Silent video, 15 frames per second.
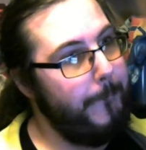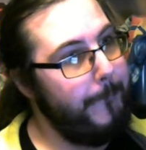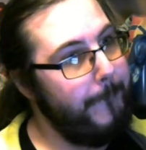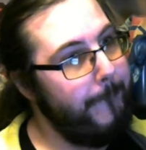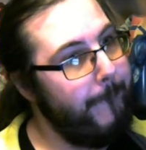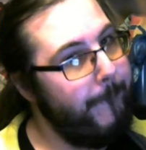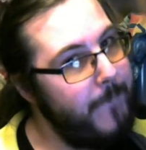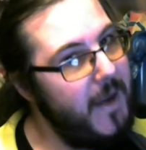
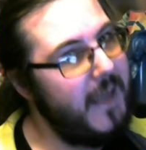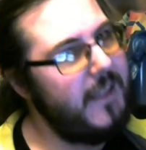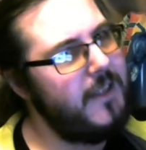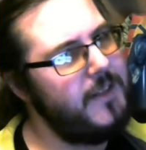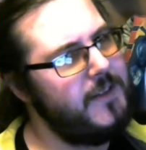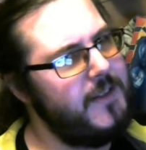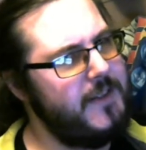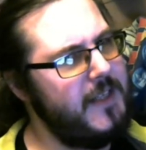
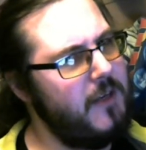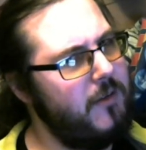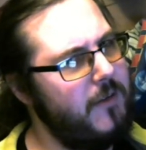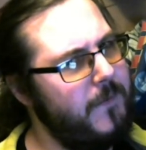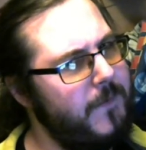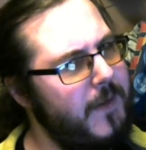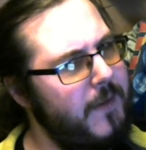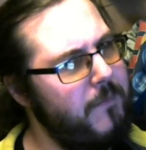Minus the
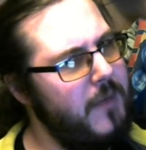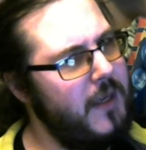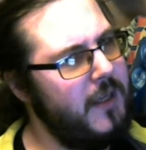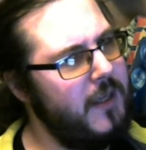Seraphim,